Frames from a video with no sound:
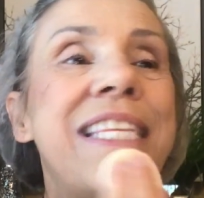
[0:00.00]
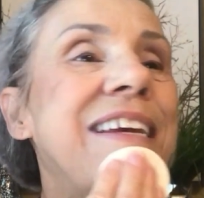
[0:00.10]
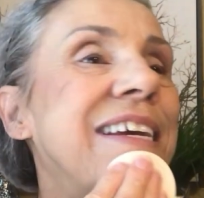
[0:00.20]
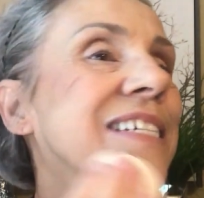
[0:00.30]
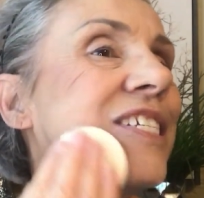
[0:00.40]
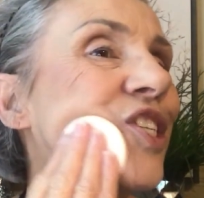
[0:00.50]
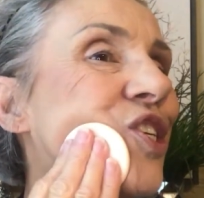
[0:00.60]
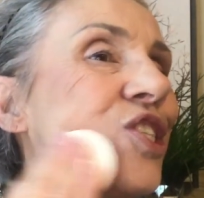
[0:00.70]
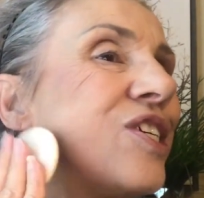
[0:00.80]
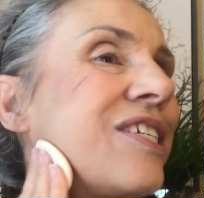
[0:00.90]

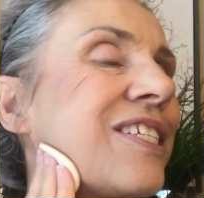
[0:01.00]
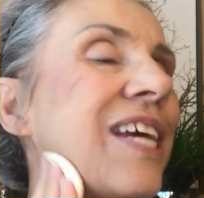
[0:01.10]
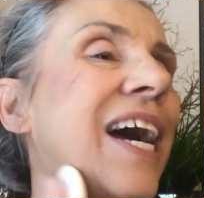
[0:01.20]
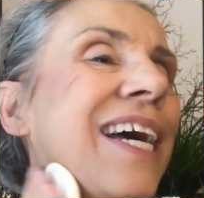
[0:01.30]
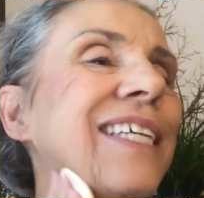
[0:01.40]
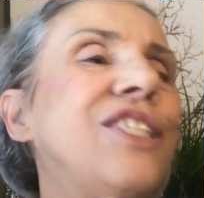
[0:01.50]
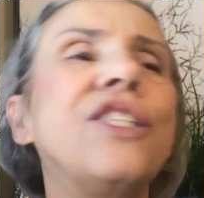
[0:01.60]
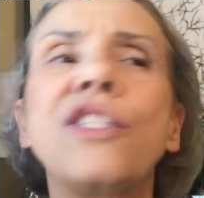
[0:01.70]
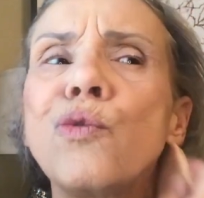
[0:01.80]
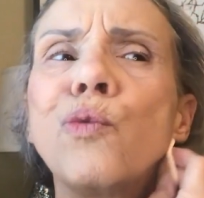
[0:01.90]
I
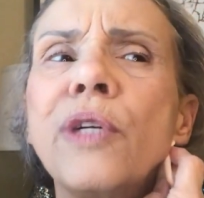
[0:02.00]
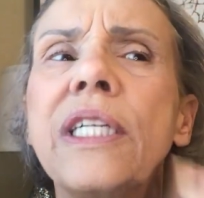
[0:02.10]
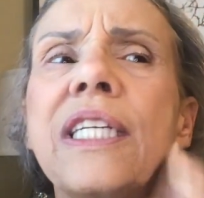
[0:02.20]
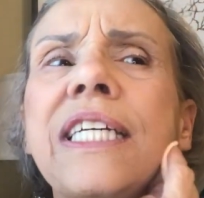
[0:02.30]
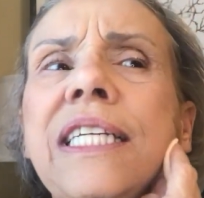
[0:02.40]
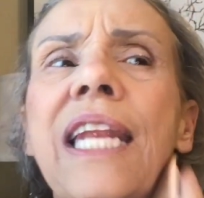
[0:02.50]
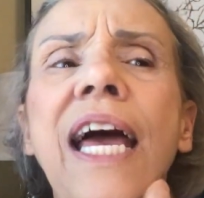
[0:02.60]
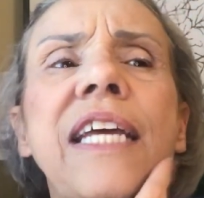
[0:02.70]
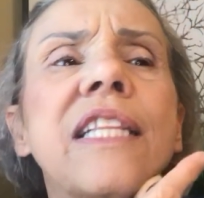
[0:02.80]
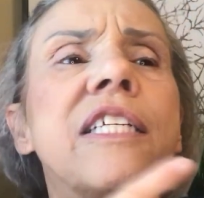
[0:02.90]
just really
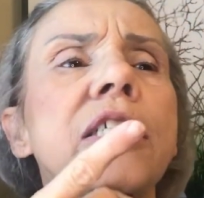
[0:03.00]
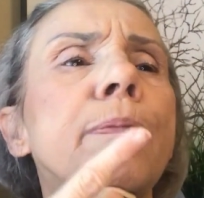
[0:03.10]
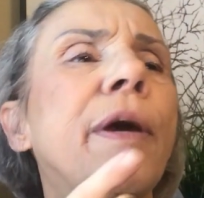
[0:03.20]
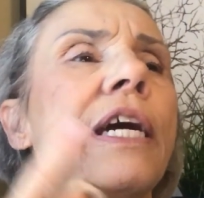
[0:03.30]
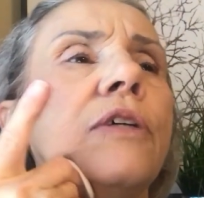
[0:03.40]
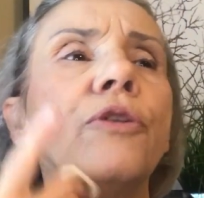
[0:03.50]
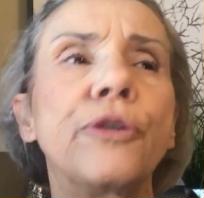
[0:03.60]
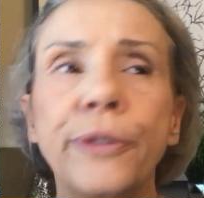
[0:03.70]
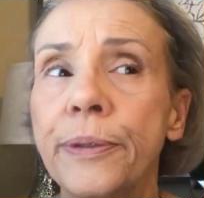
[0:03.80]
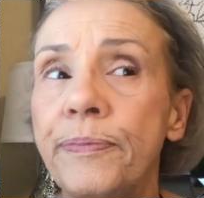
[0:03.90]
like this
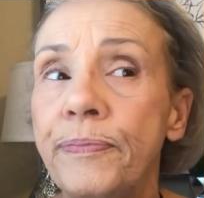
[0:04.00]
powder.